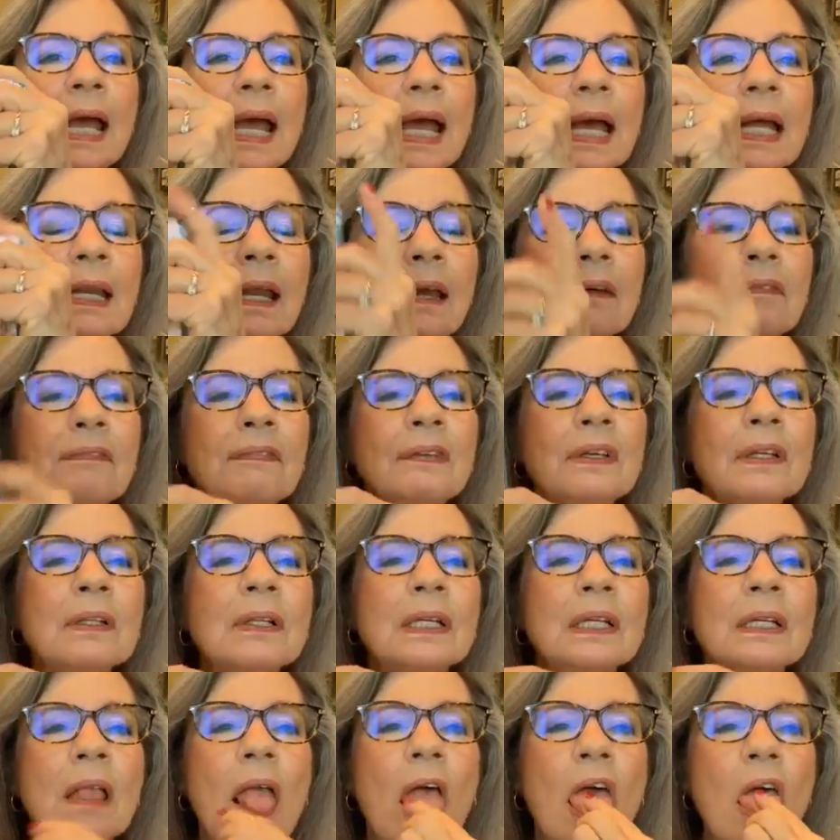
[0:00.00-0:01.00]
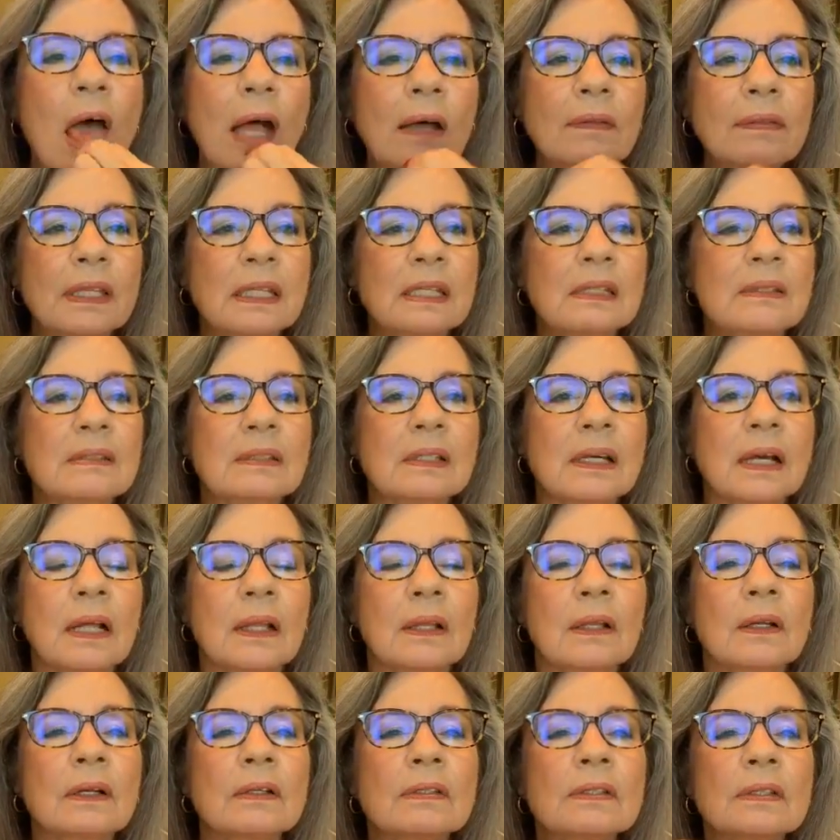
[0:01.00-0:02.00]
And I feel like these
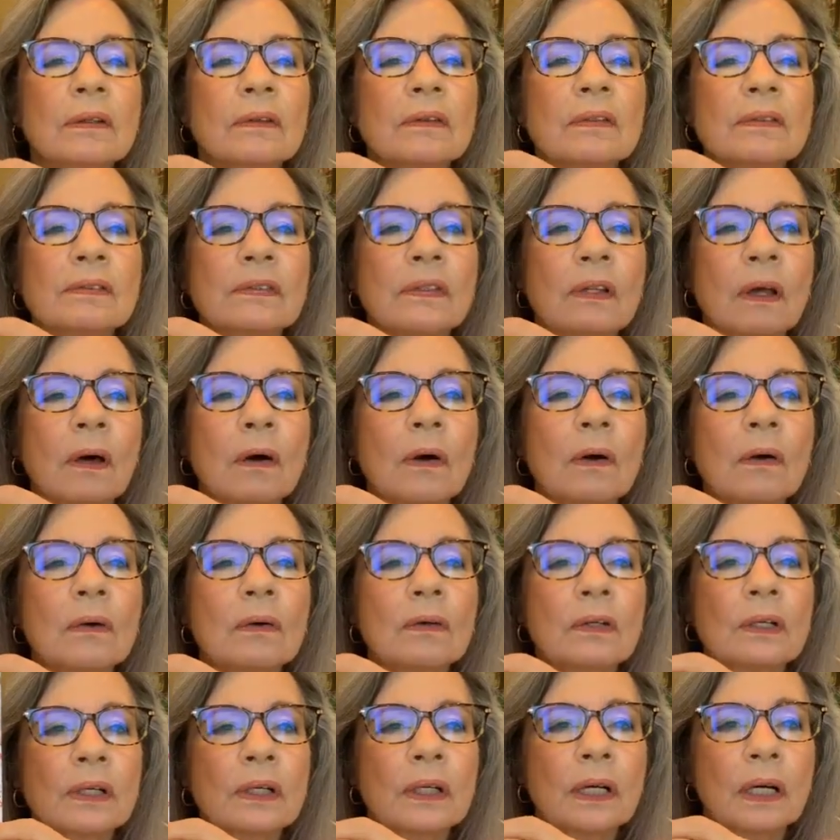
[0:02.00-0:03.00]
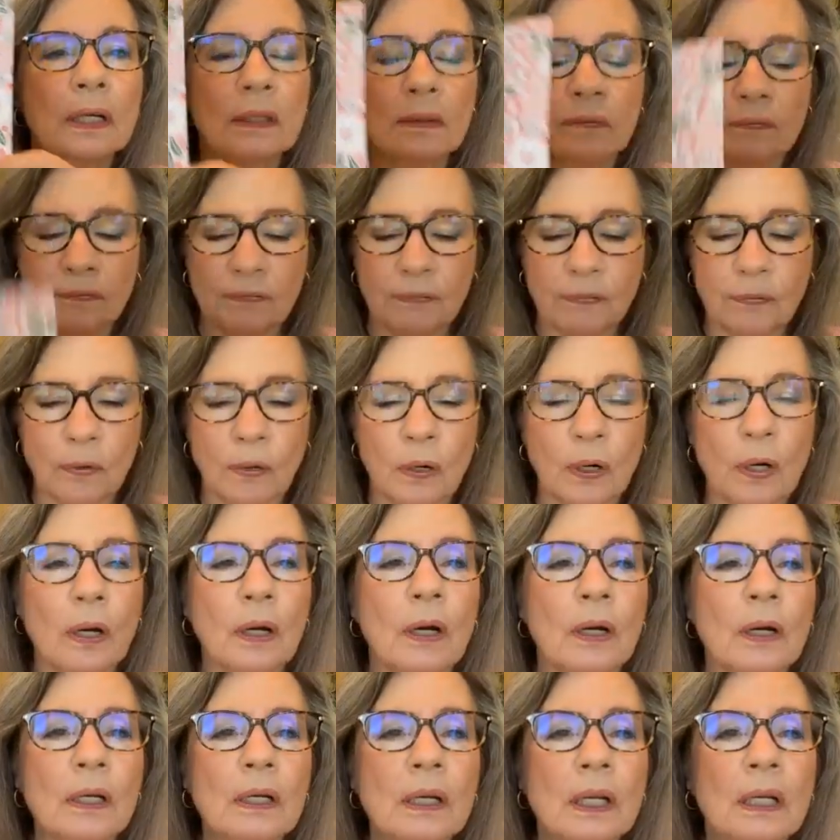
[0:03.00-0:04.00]
colors are so good
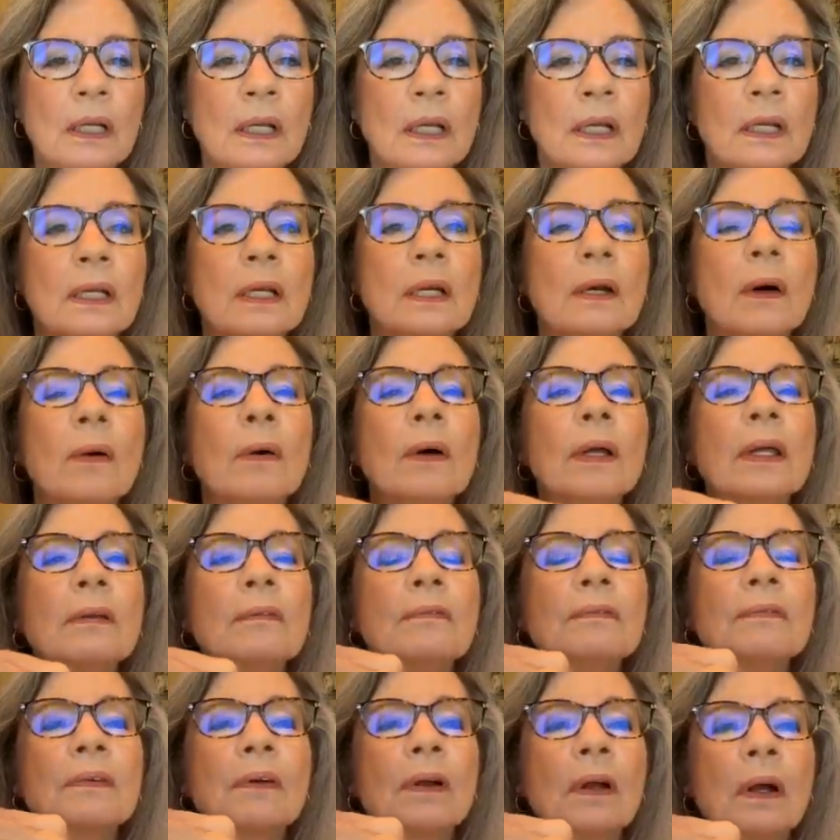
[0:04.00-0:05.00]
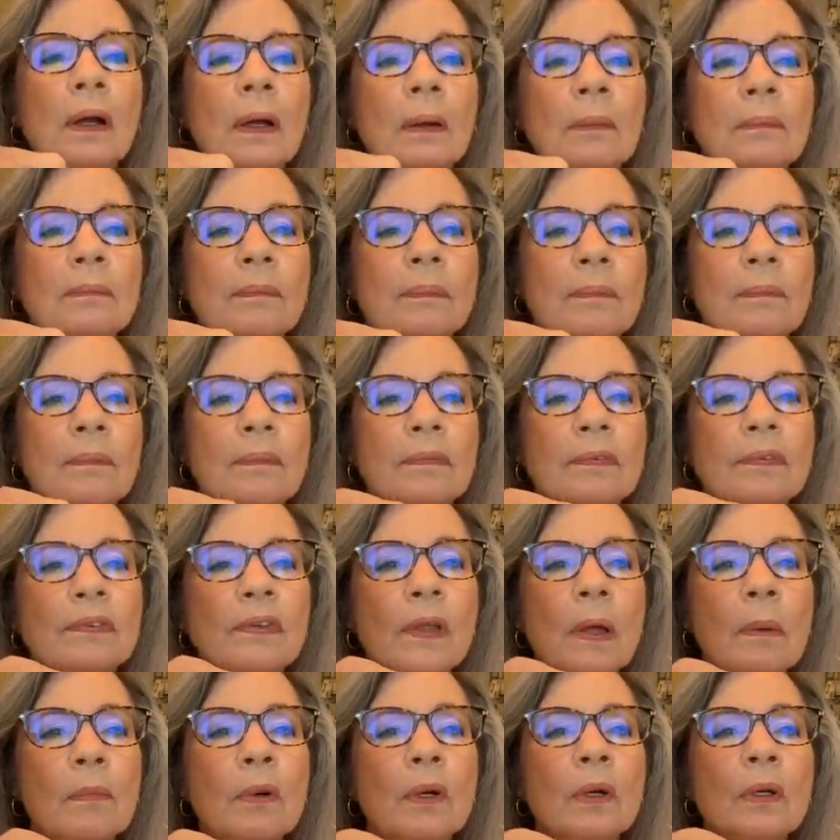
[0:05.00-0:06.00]
for going from
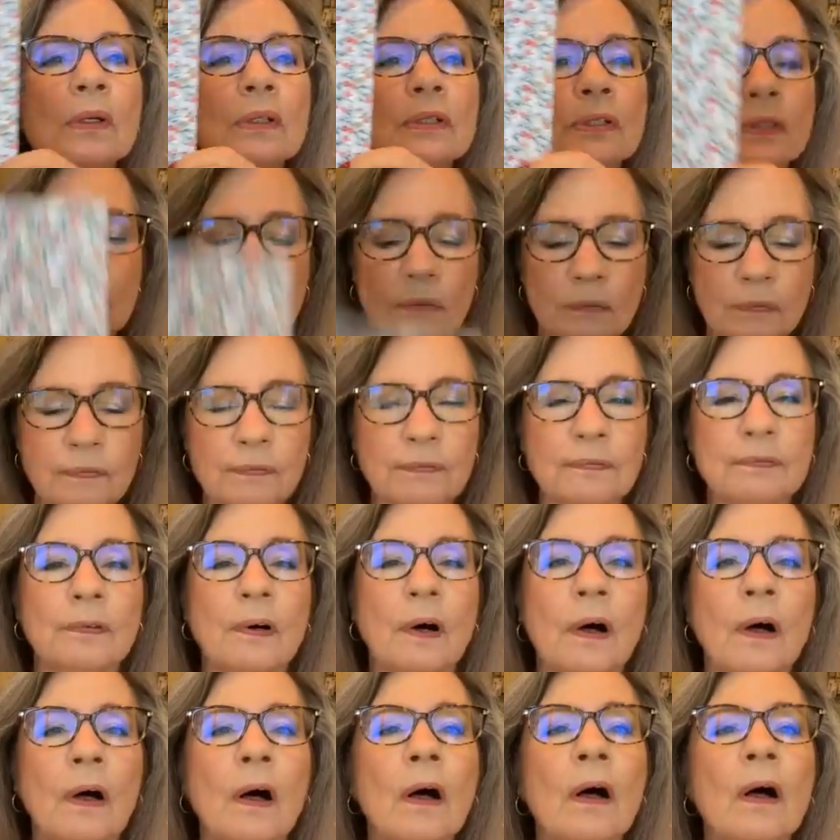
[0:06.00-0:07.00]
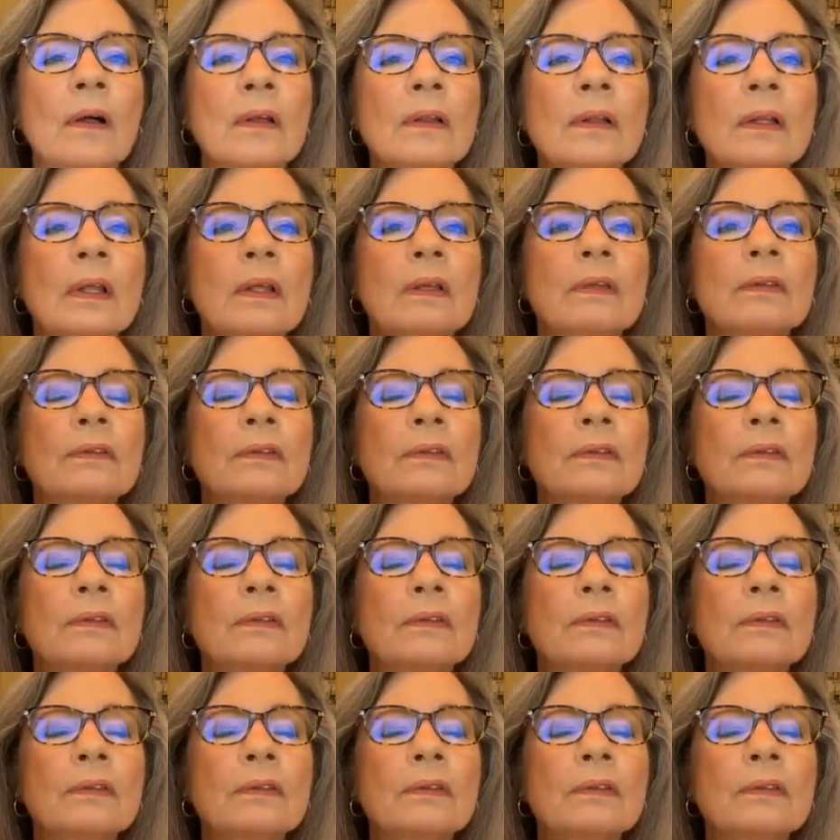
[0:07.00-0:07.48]
summer to fall.